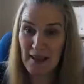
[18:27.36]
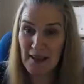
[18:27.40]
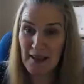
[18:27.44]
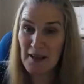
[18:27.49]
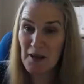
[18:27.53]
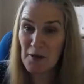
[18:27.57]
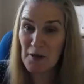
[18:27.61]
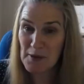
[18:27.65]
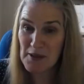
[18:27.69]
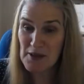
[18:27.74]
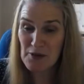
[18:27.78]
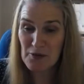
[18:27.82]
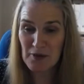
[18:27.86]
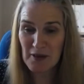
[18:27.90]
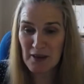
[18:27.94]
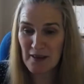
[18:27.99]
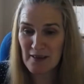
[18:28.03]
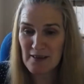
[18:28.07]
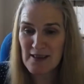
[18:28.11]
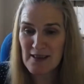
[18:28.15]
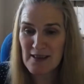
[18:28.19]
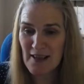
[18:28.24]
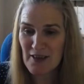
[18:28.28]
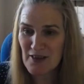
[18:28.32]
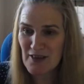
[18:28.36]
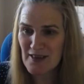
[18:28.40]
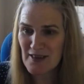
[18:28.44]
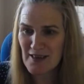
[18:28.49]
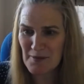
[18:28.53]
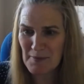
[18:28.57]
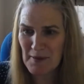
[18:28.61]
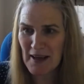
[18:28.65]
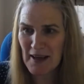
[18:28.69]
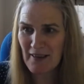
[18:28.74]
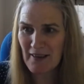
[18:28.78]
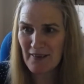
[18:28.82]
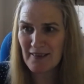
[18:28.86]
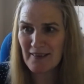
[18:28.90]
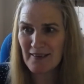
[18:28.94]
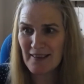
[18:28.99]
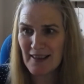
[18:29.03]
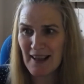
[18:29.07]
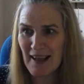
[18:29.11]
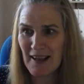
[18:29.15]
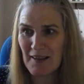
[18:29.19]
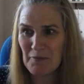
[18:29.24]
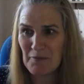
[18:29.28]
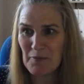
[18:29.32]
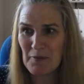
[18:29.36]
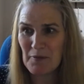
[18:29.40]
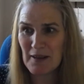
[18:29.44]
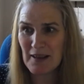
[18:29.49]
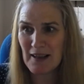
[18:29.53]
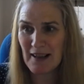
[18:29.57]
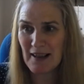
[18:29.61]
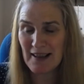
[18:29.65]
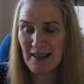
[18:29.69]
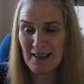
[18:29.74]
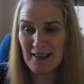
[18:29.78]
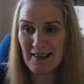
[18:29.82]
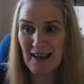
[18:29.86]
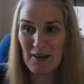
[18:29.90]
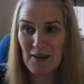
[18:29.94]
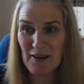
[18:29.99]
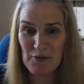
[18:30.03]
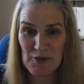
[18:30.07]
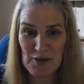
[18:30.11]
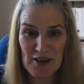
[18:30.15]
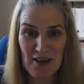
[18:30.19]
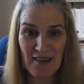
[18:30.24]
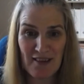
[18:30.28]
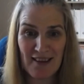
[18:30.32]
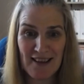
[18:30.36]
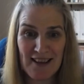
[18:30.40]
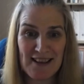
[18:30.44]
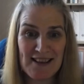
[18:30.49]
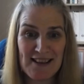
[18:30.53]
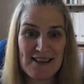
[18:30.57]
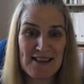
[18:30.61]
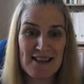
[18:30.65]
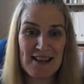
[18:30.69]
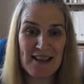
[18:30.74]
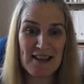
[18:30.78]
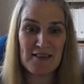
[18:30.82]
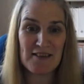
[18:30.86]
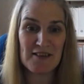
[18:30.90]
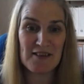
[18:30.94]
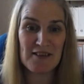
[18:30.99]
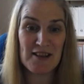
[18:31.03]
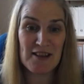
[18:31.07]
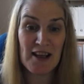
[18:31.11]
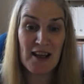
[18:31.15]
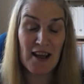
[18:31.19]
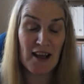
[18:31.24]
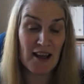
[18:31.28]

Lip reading: I know we talk in our sessions about getting outside and